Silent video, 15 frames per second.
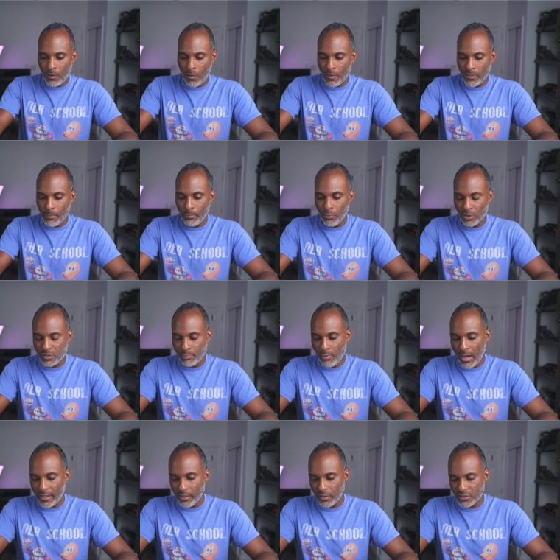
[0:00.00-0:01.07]
on the books
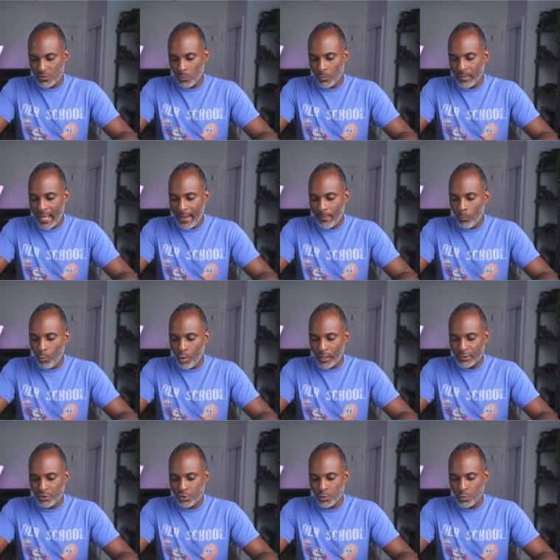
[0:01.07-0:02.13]
products when I
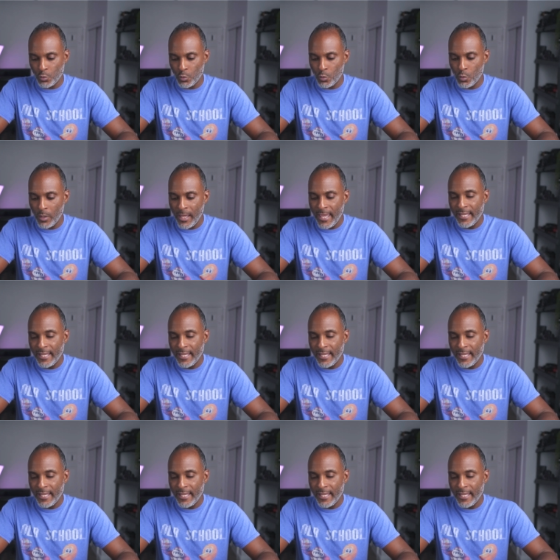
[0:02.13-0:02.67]
want to